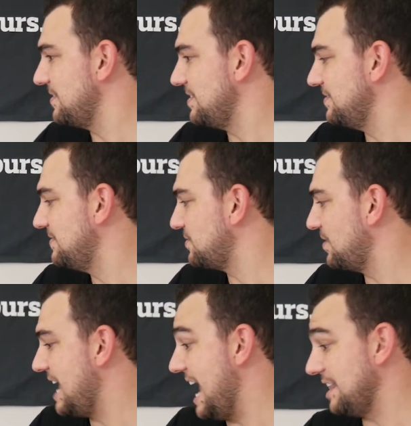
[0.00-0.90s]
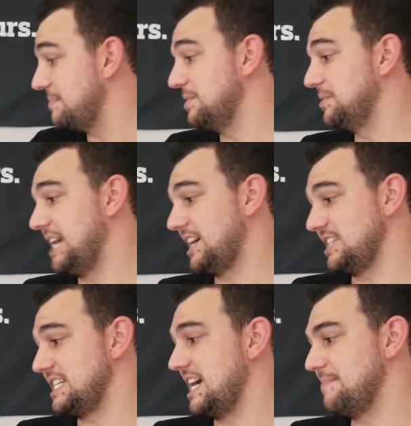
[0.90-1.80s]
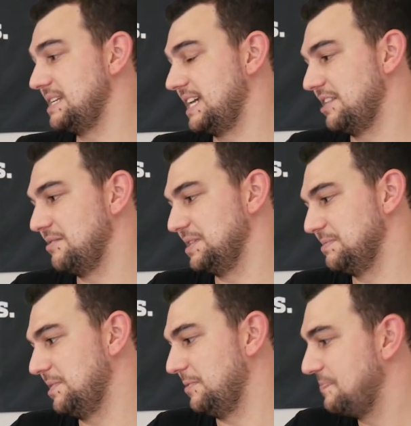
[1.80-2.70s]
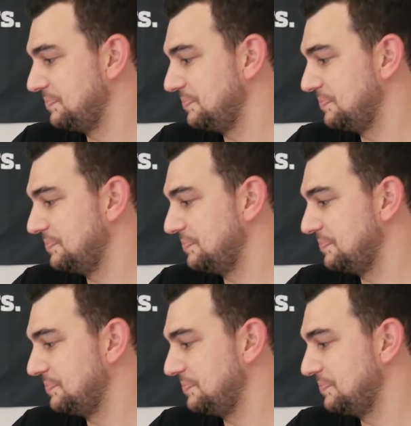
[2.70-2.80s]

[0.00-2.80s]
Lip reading: enjoyed how the builds actually come together as well.